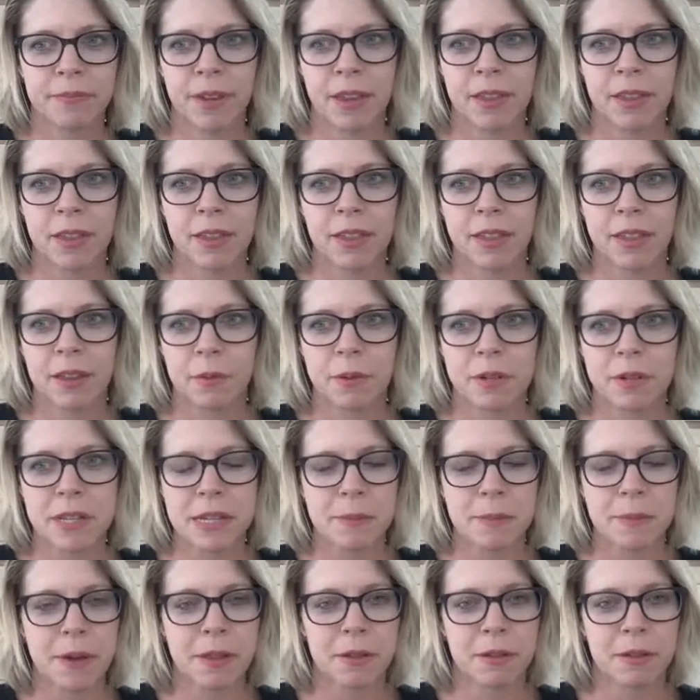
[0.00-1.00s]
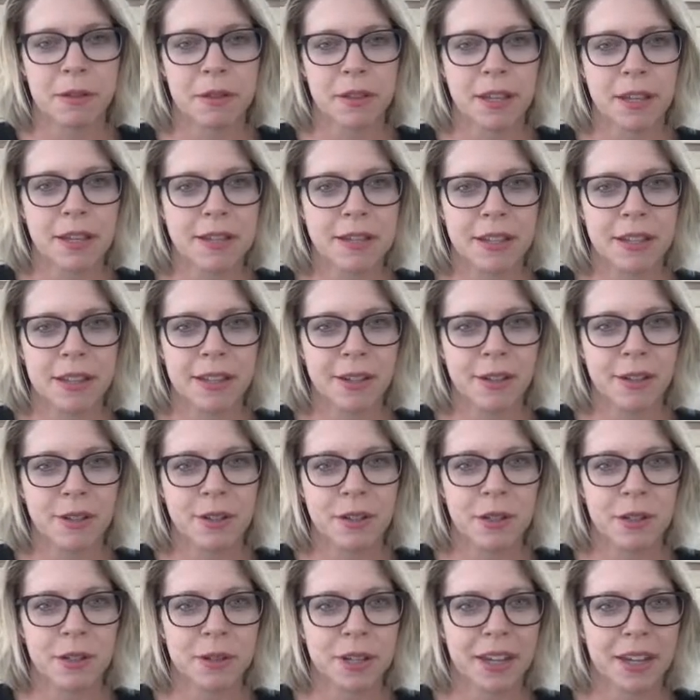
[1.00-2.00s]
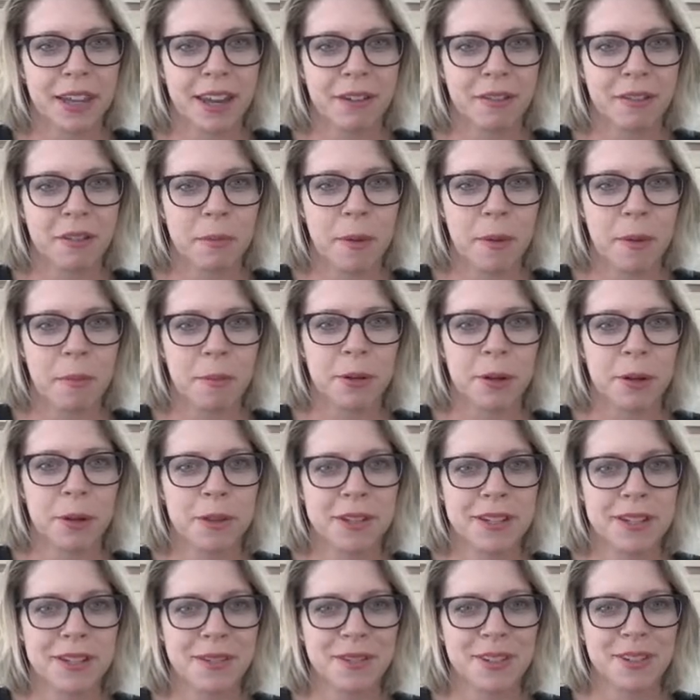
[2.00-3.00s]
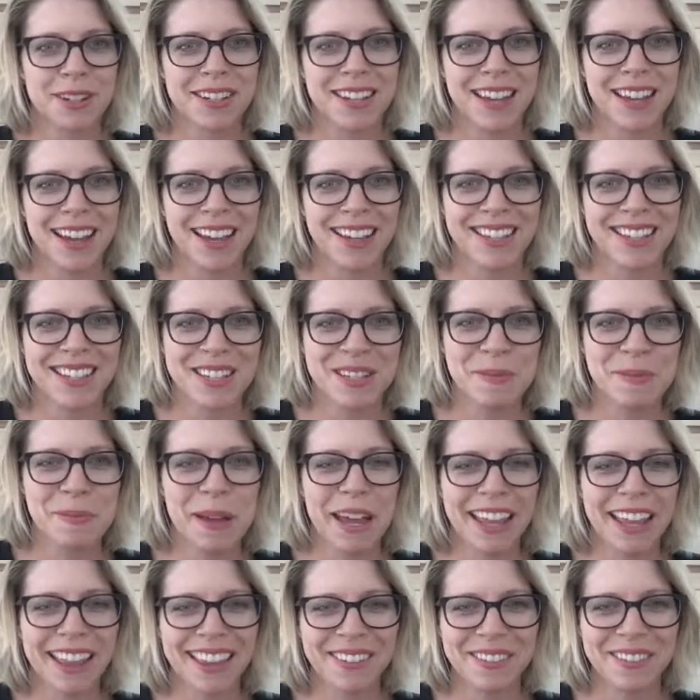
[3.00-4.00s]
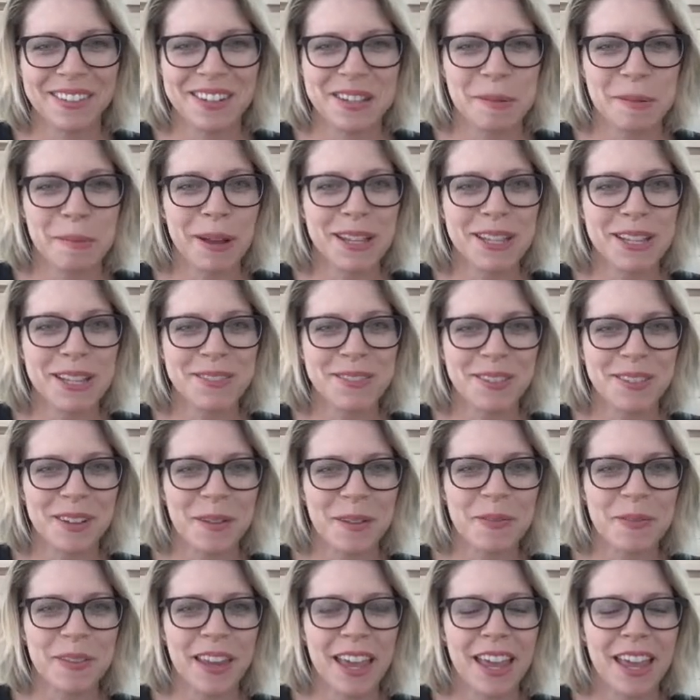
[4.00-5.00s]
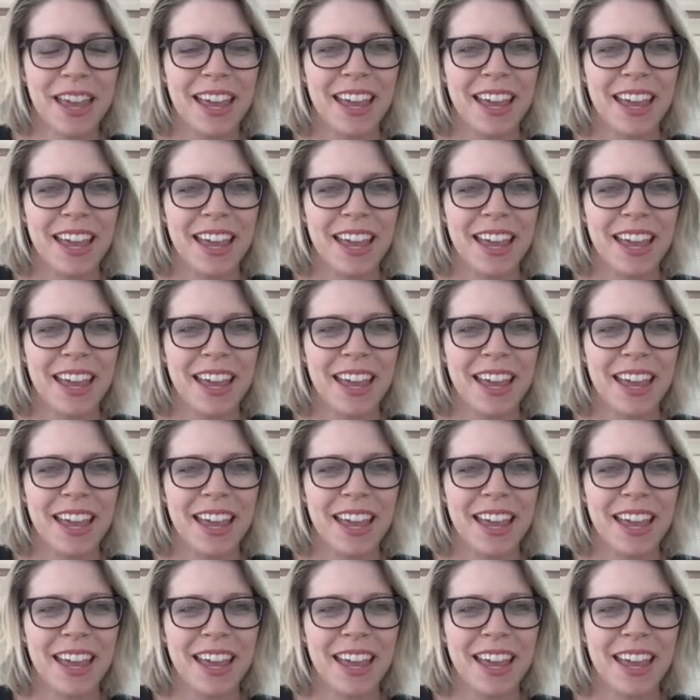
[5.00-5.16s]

I think there were some other things in there too. I can't remember all the different tests, but there was a bunch of them.